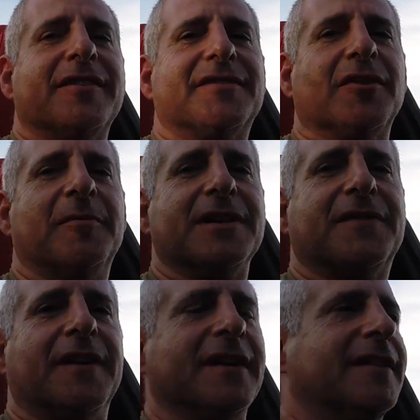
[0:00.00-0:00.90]
is so much
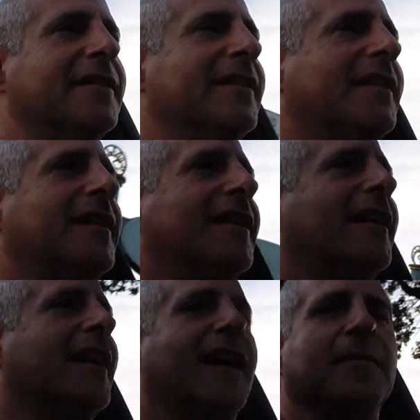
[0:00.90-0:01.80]
fun.
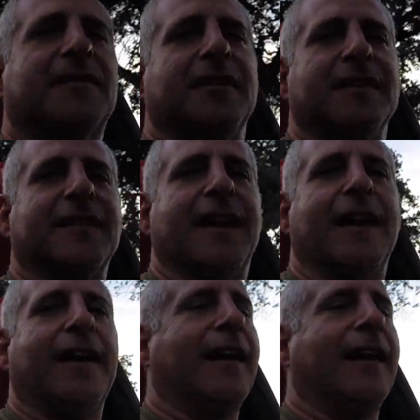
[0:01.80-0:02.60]
I'm serious. I